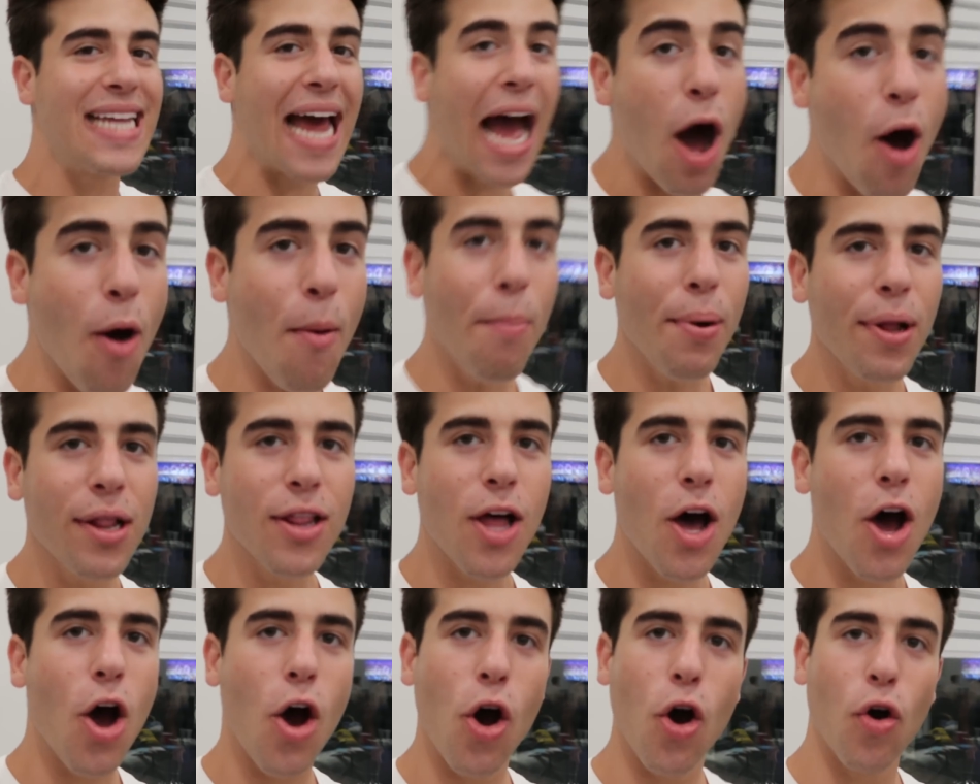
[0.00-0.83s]
down
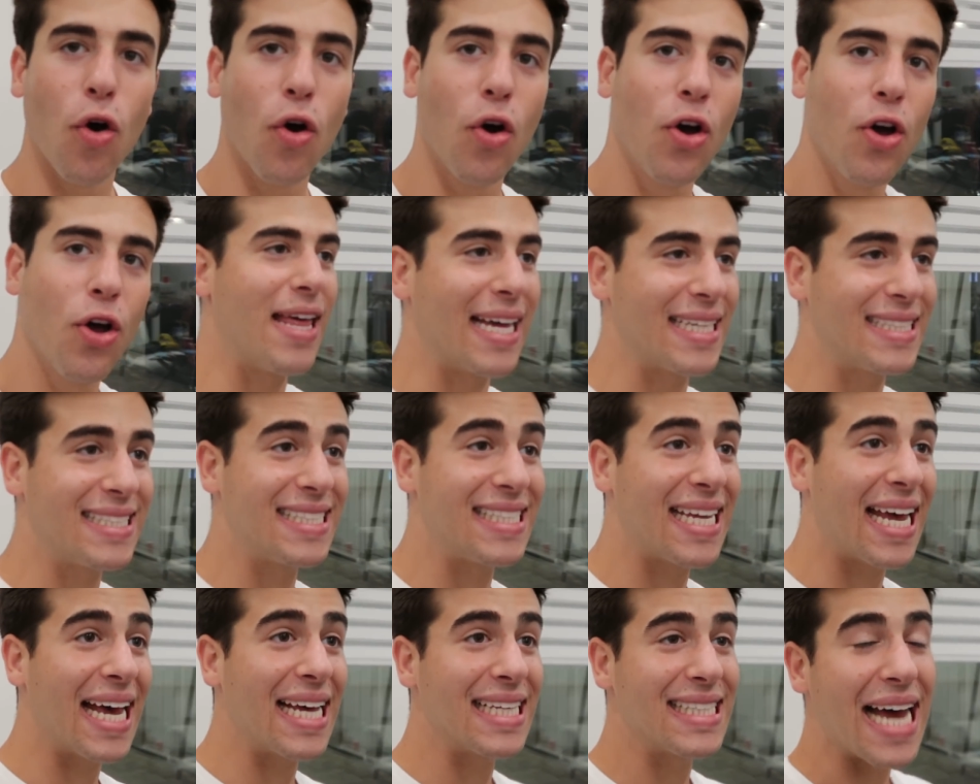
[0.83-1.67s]
below that
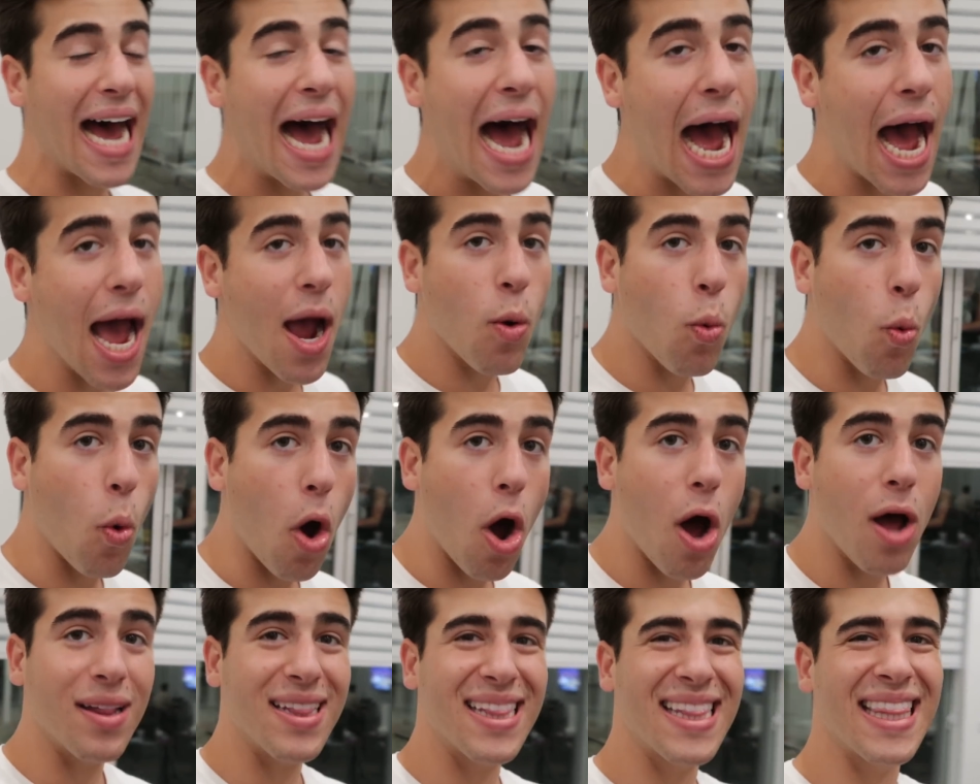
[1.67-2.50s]
says, I
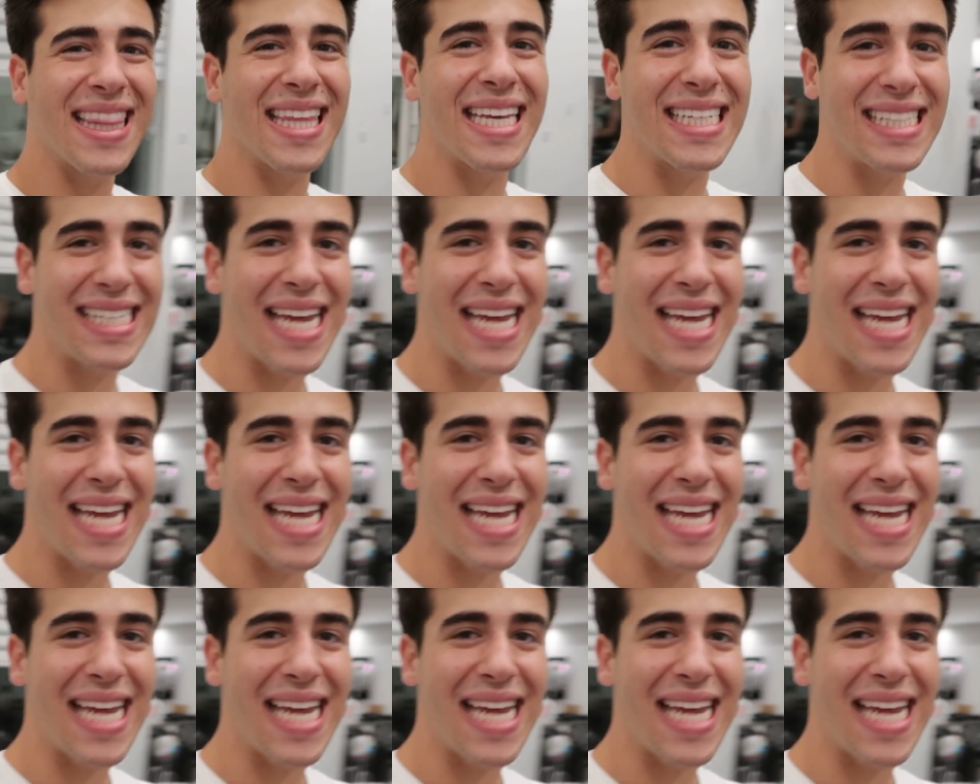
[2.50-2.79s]
want the